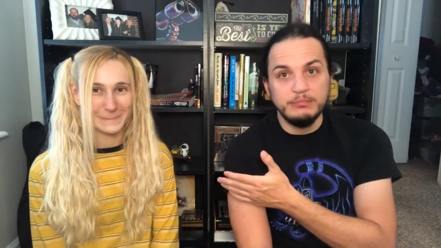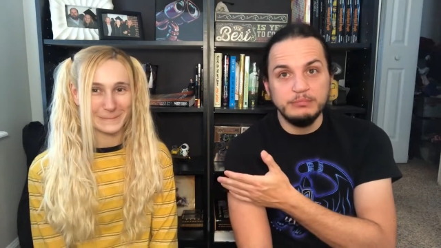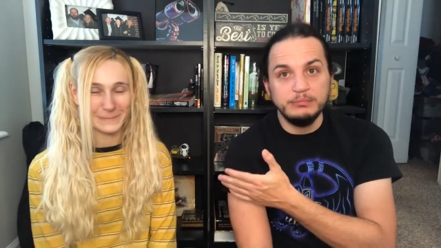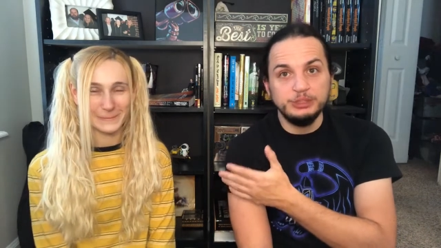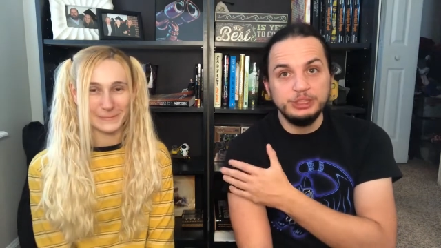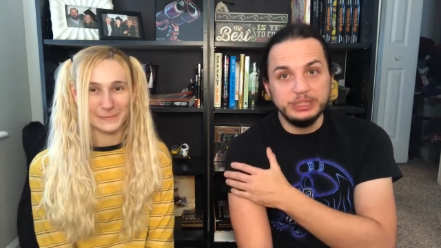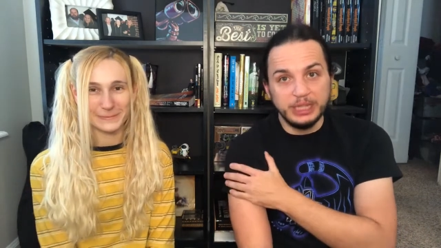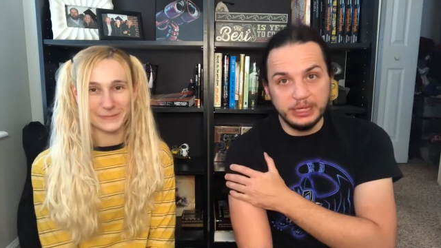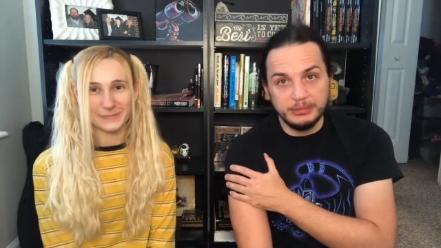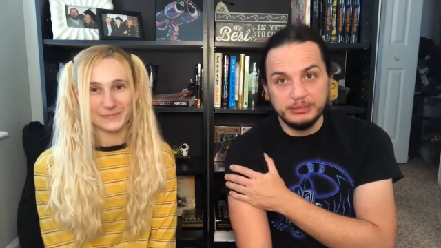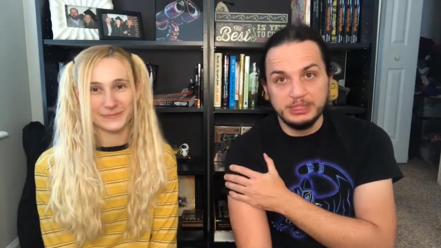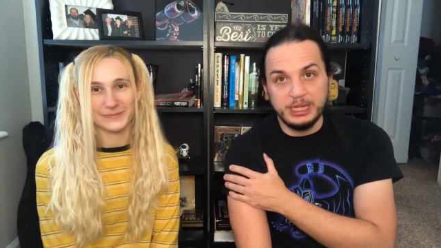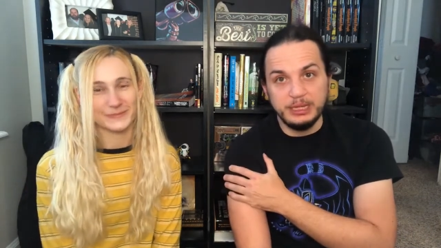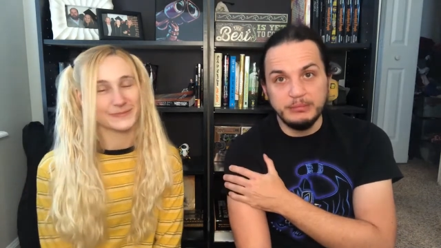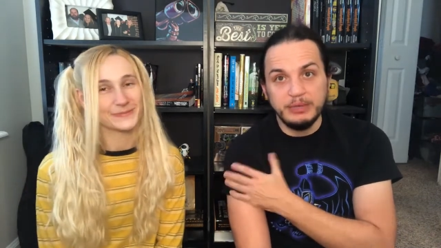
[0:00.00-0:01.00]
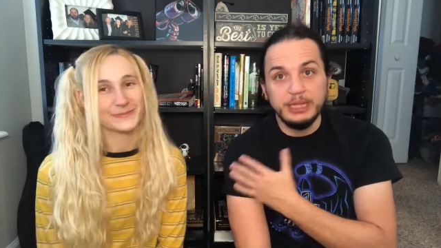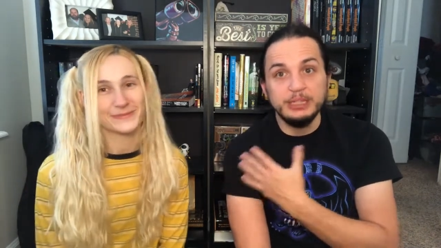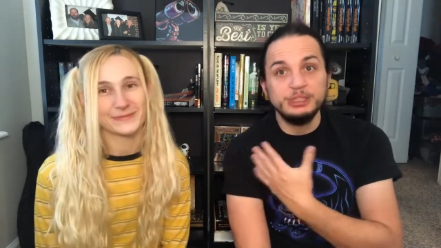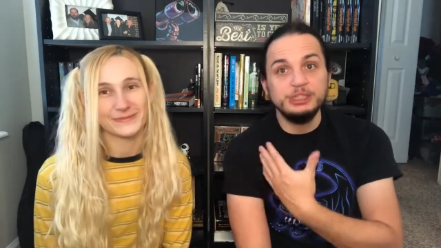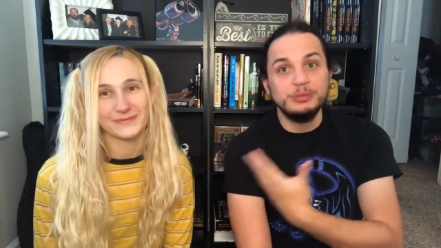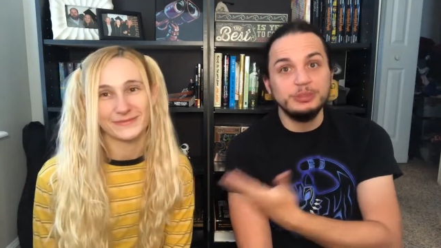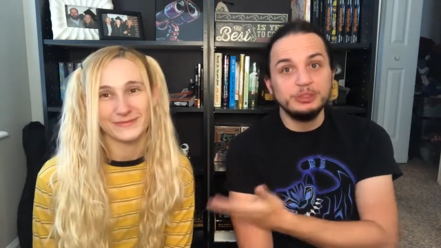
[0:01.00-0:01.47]
Speaker 1: she got upset and
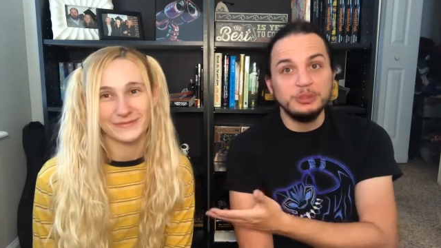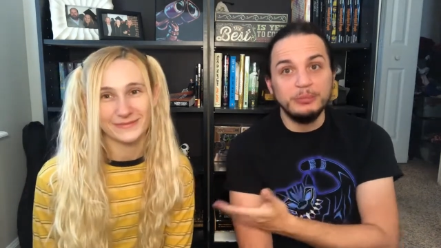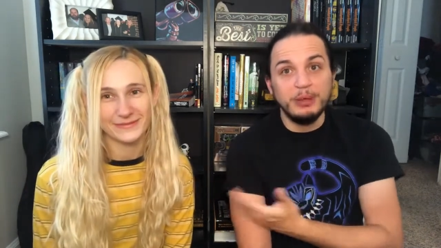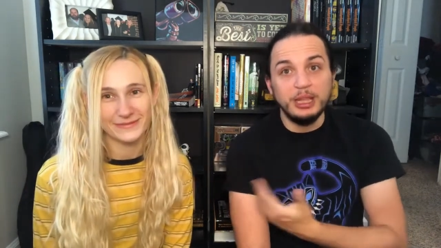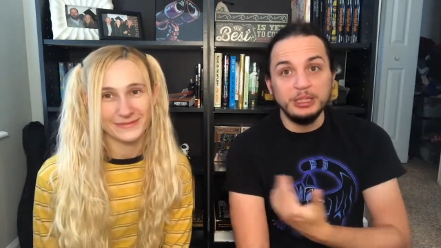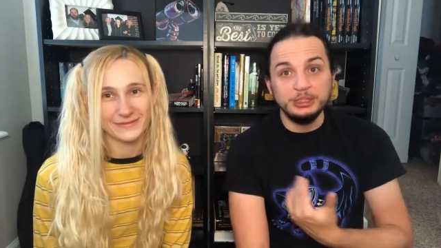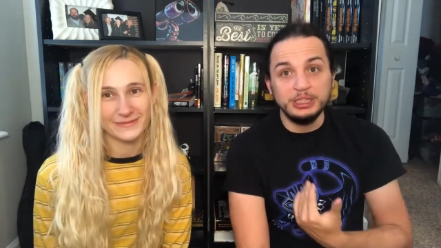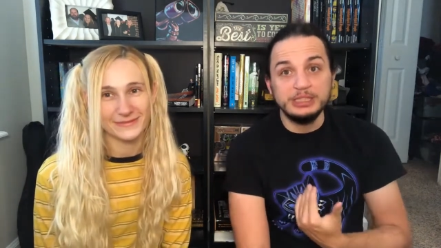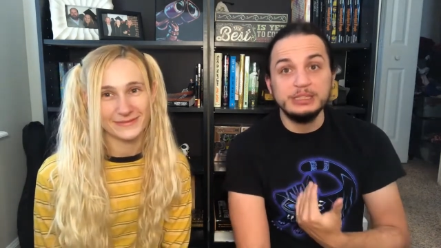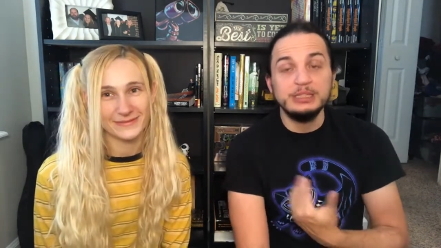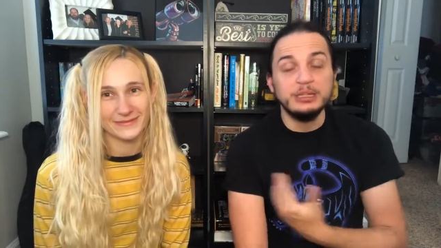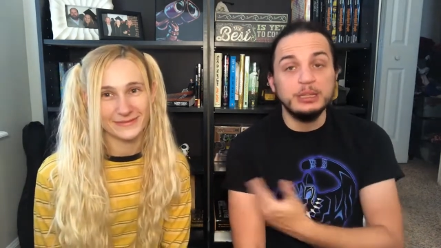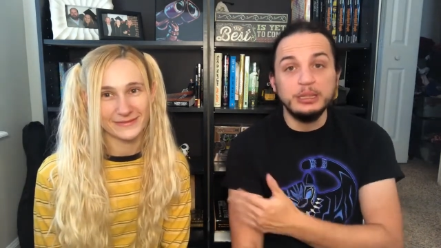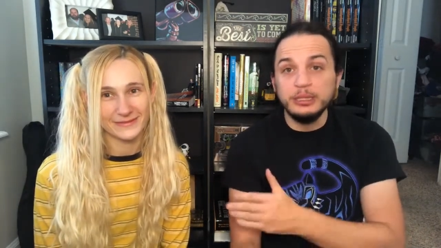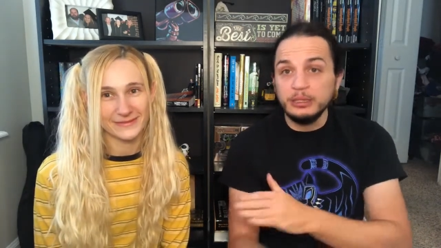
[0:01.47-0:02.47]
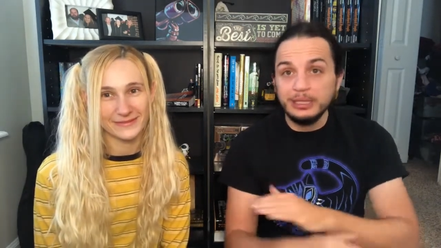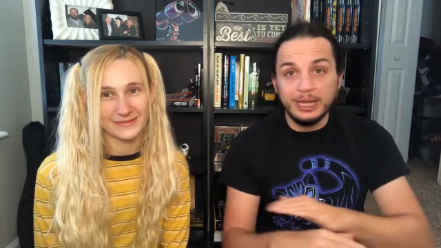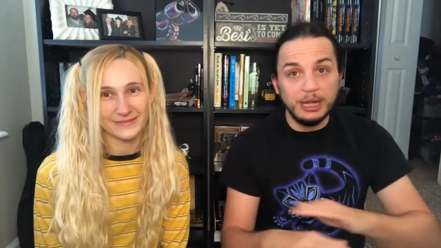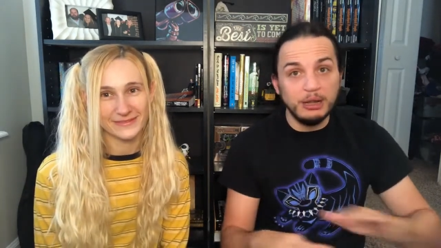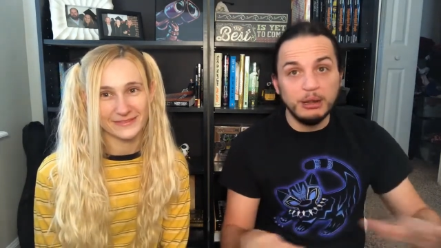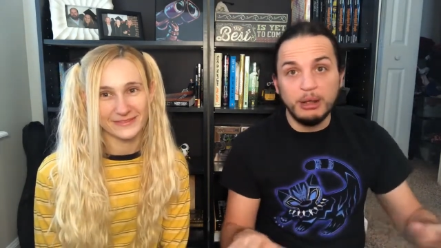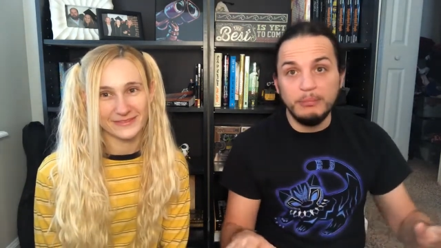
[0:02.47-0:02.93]
she wants to apologize to clear the
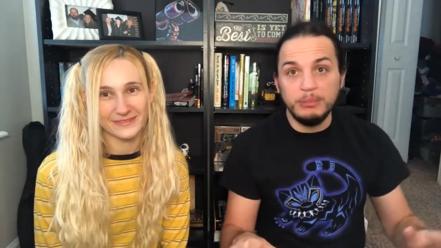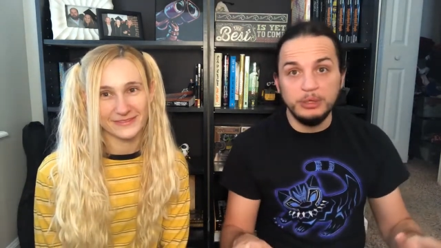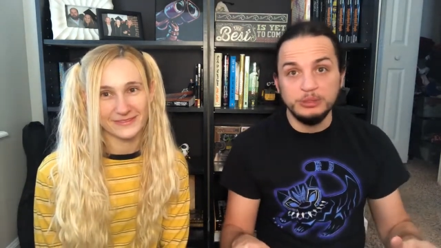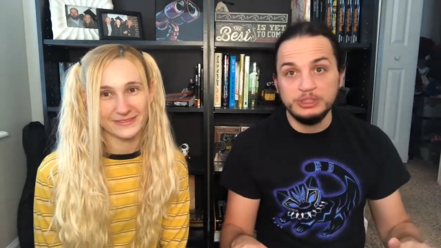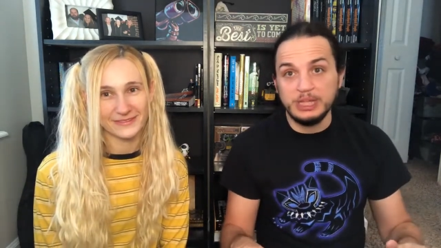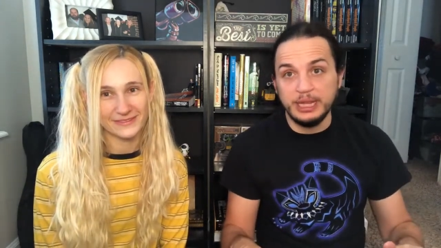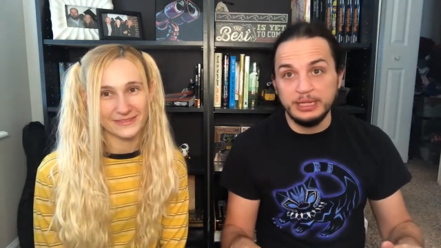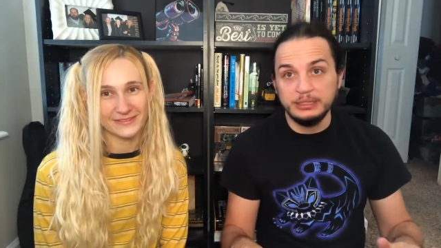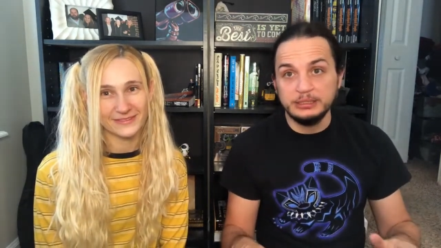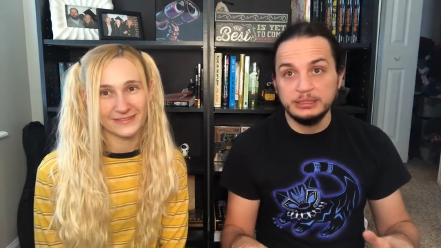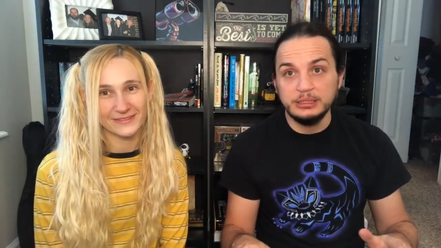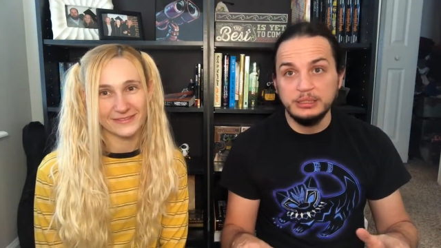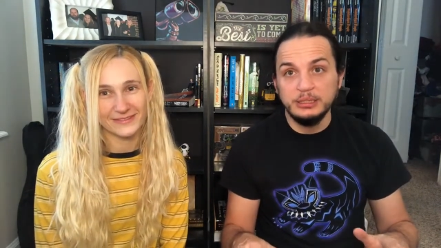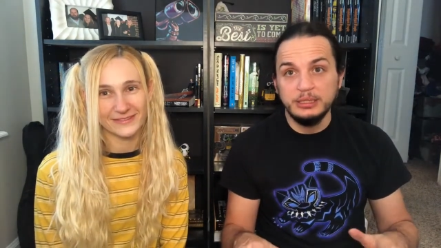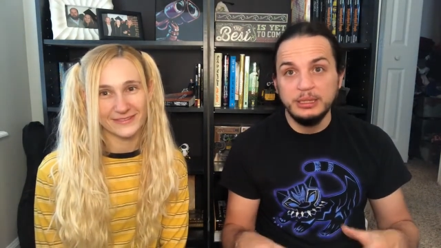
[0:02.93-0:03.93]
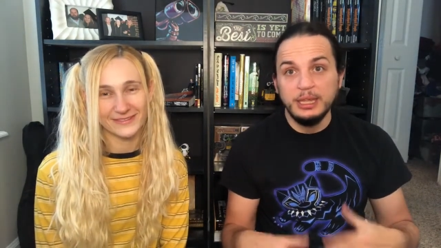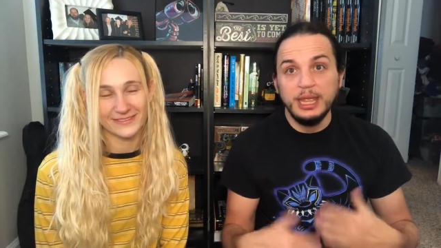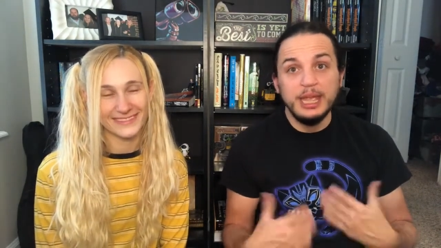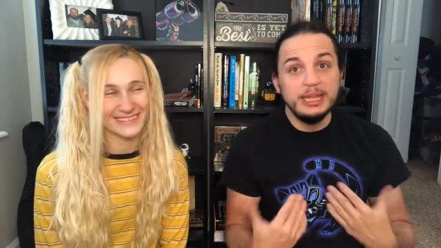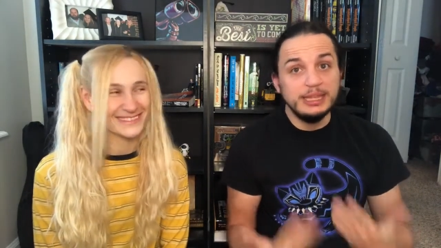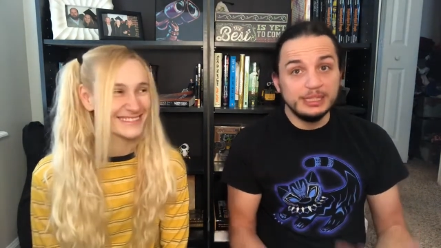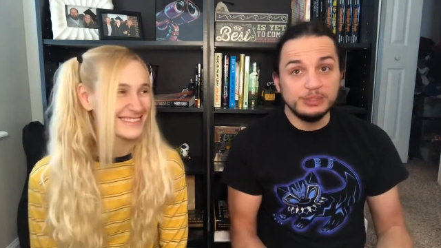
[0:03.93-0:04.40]
air on both sides
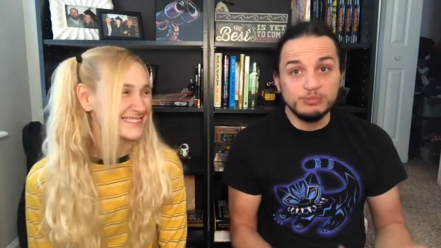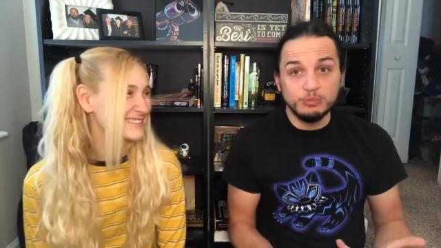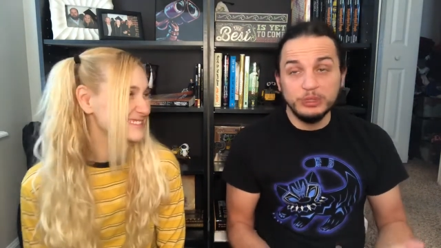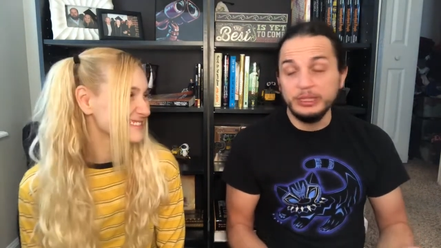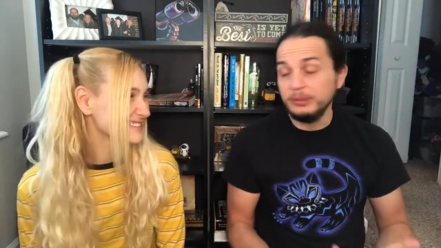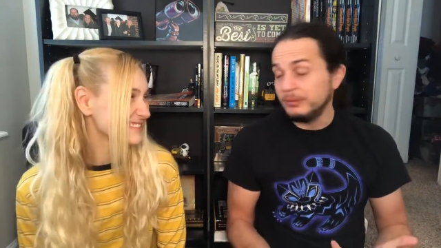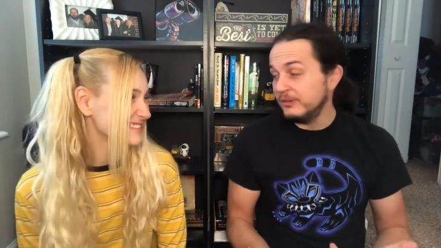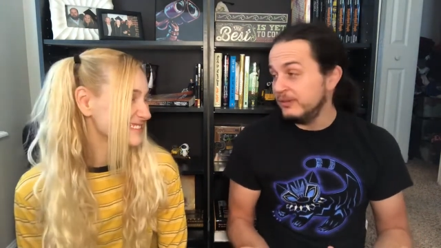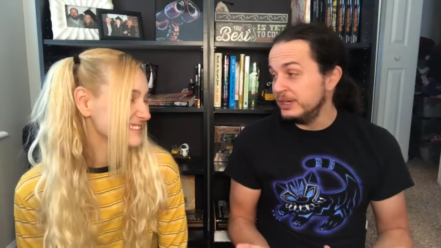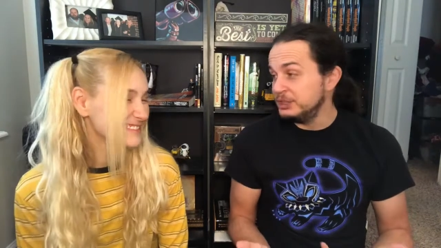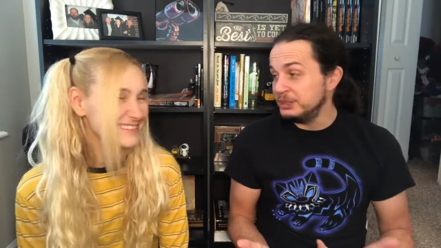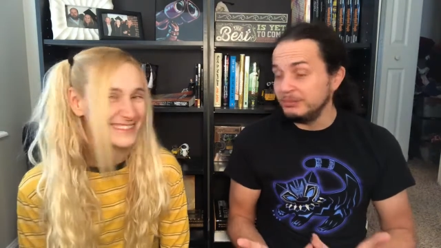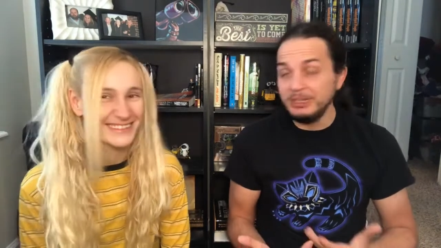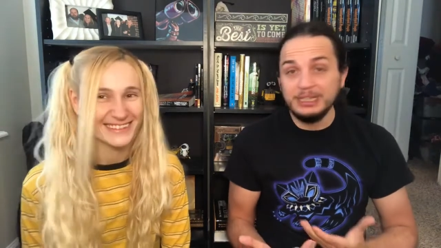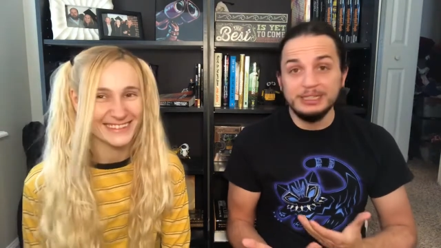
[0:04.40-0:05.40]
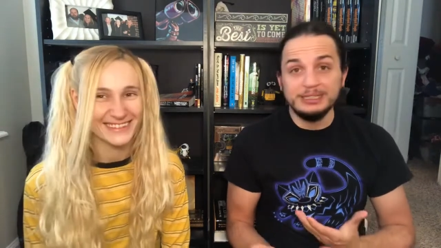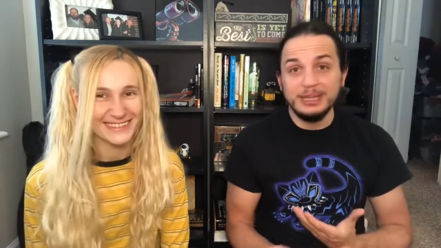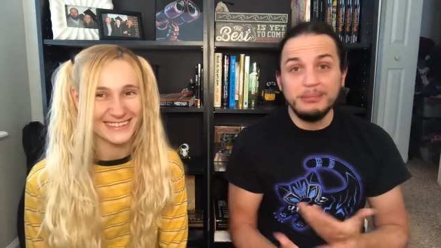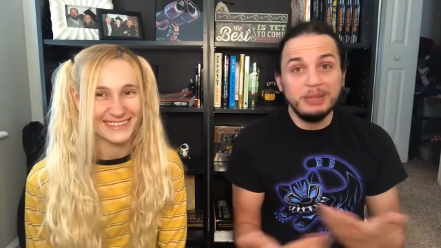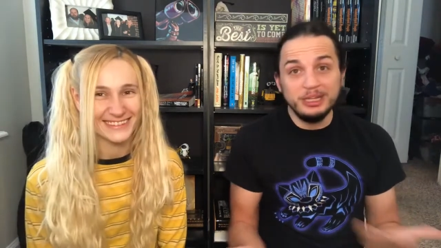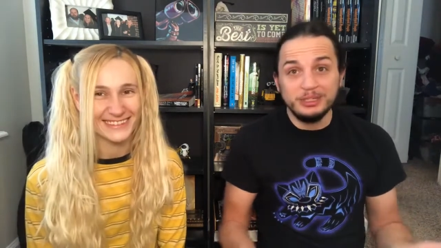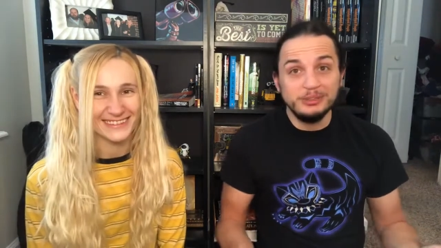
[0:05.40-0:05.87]
and that's really refreshing because I'm
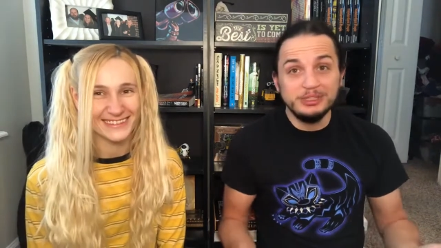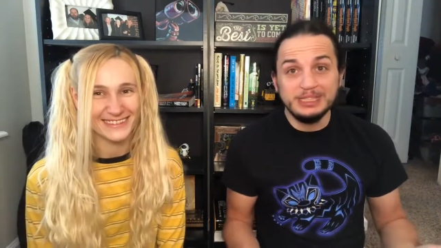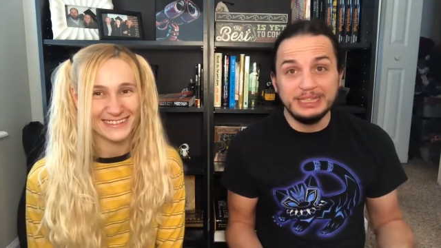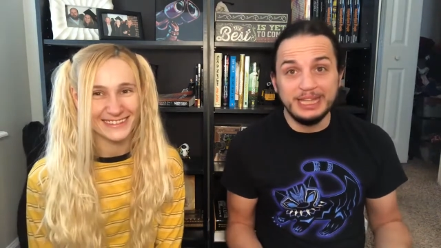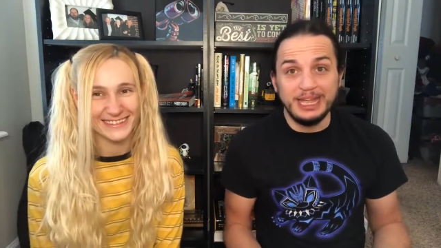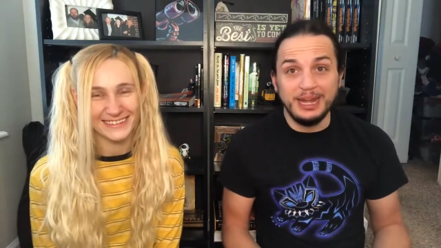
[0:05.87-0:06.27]
not used to that.